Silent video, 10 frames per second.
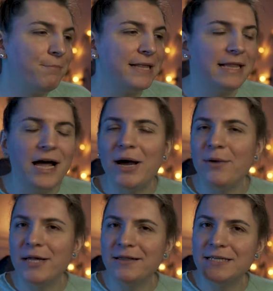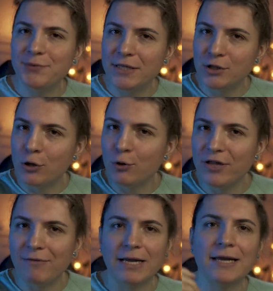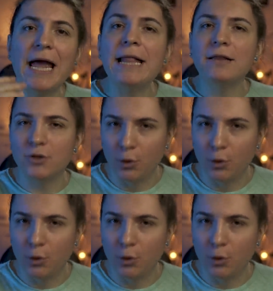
But now I want this one to go down like that.